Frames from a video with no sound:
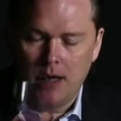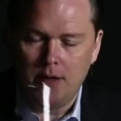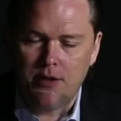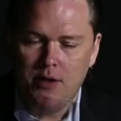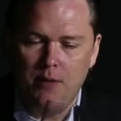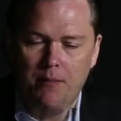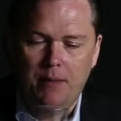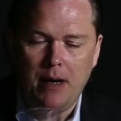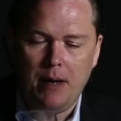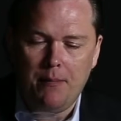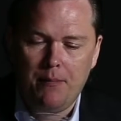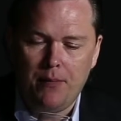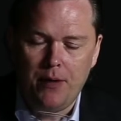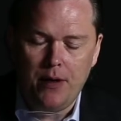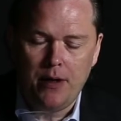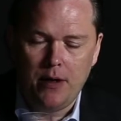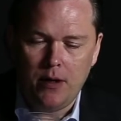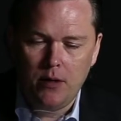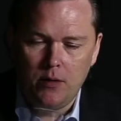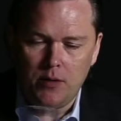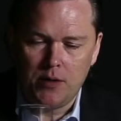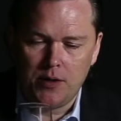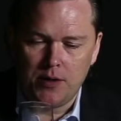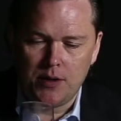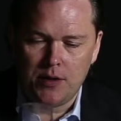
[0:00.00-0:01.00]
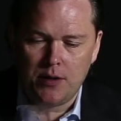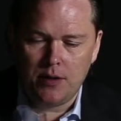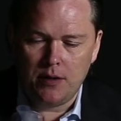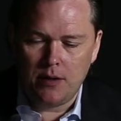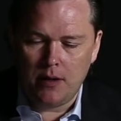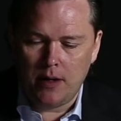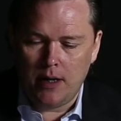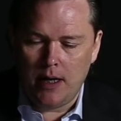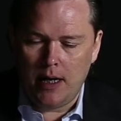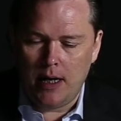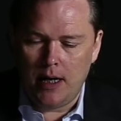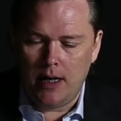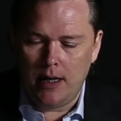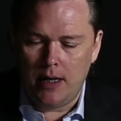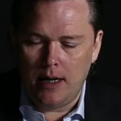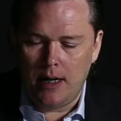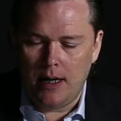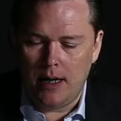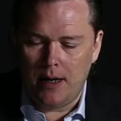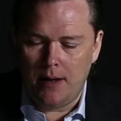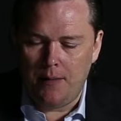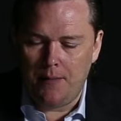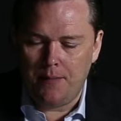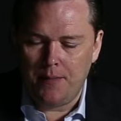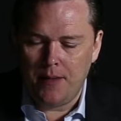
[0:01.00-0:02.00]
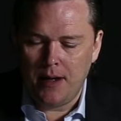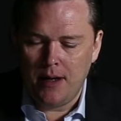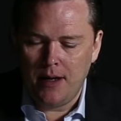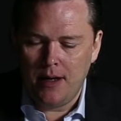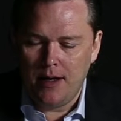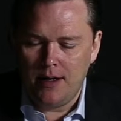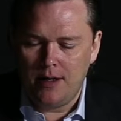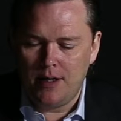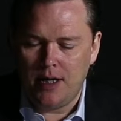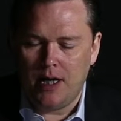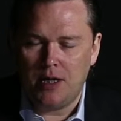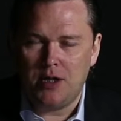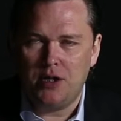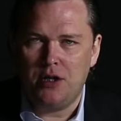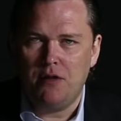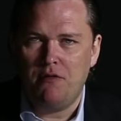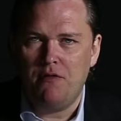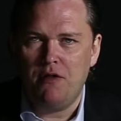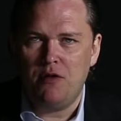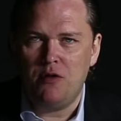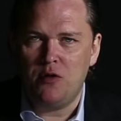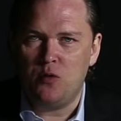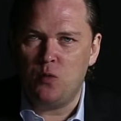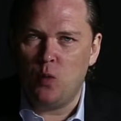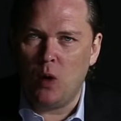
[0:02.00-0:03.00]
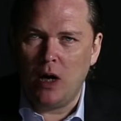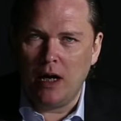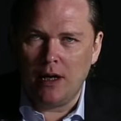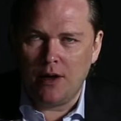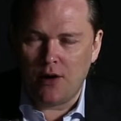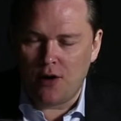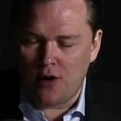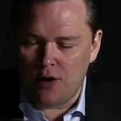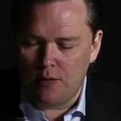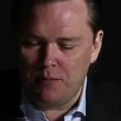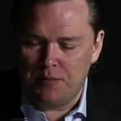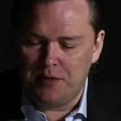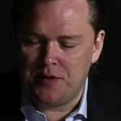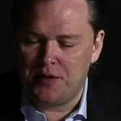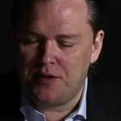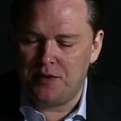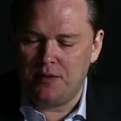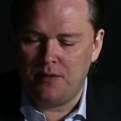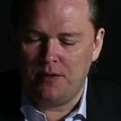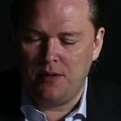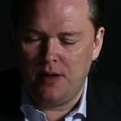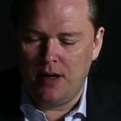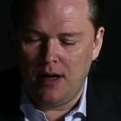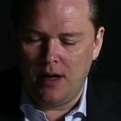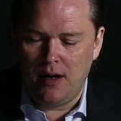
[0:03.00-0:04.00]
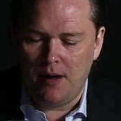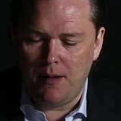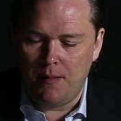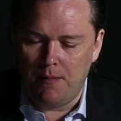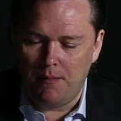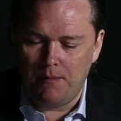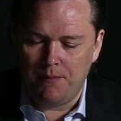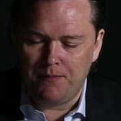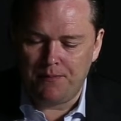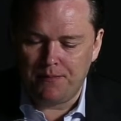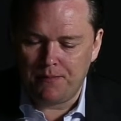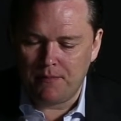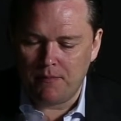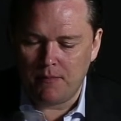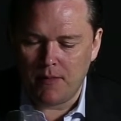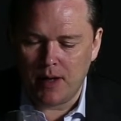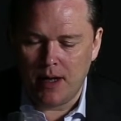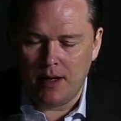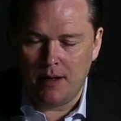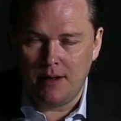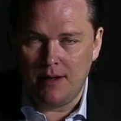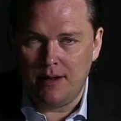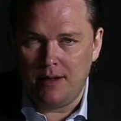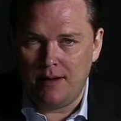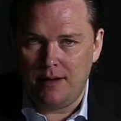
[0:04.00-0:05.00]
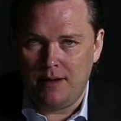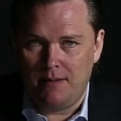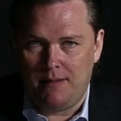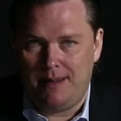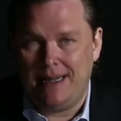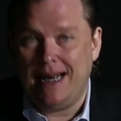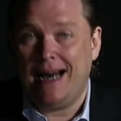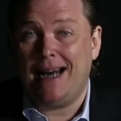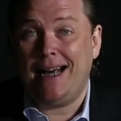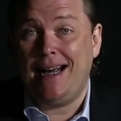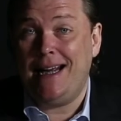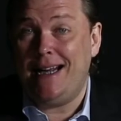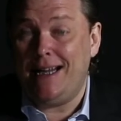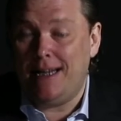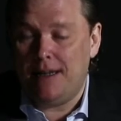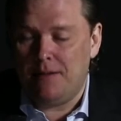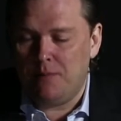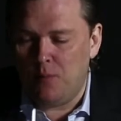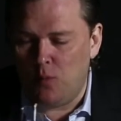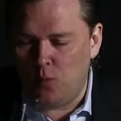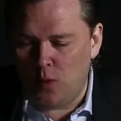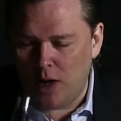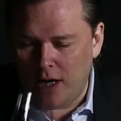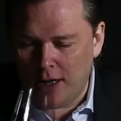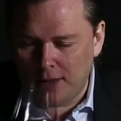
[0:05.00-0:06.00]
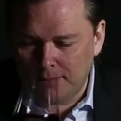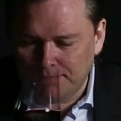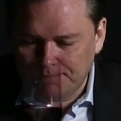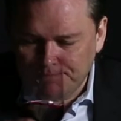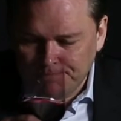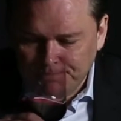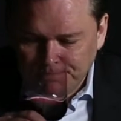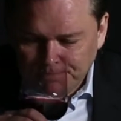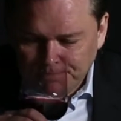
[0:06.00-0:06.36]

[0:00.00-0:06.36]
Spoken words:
some peppery notes and a touch of those wild herbs, garrigue, voilà.